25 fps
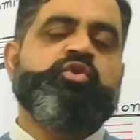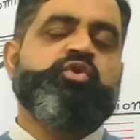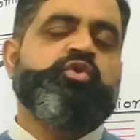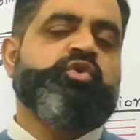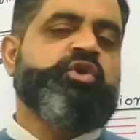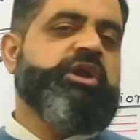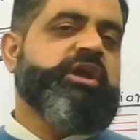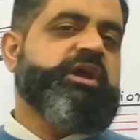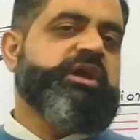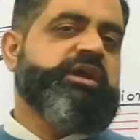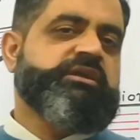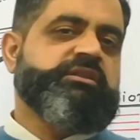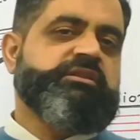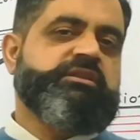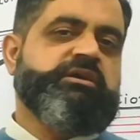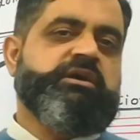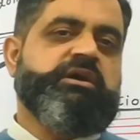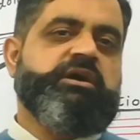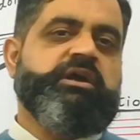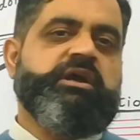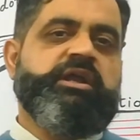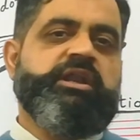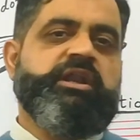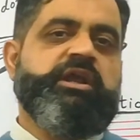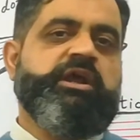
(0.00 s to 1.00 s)
look at
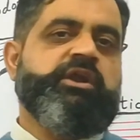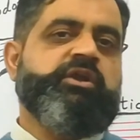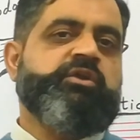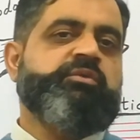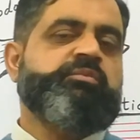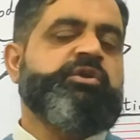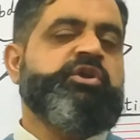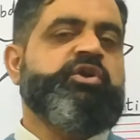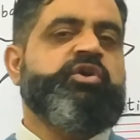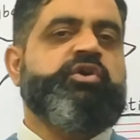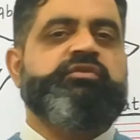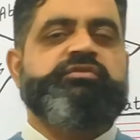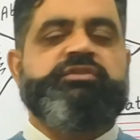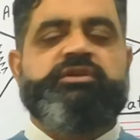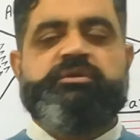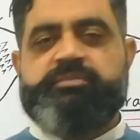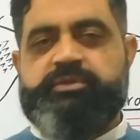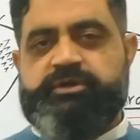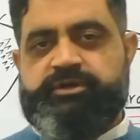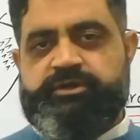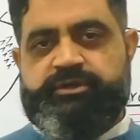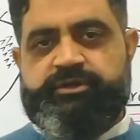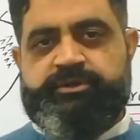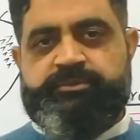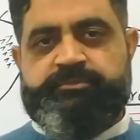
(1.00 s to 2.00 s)
the anatomy of the
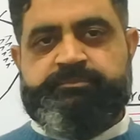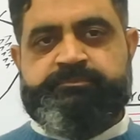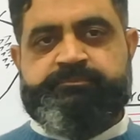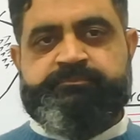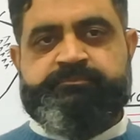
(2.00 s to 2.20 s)
bird